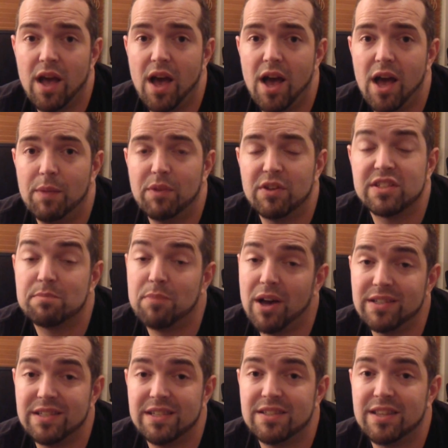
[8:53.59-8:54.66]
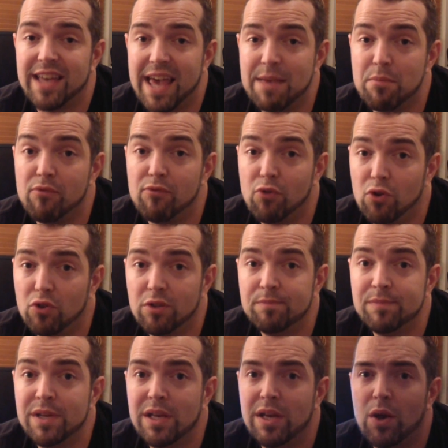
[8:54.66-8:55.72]
that spices the game up for
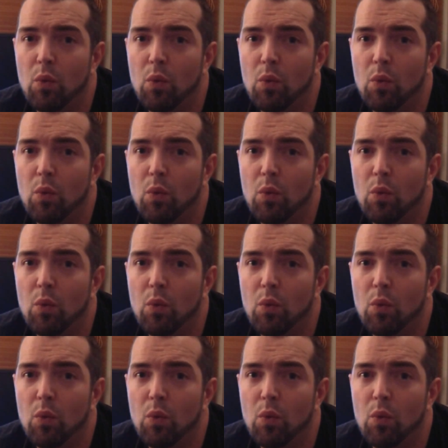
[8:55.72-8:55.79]
them,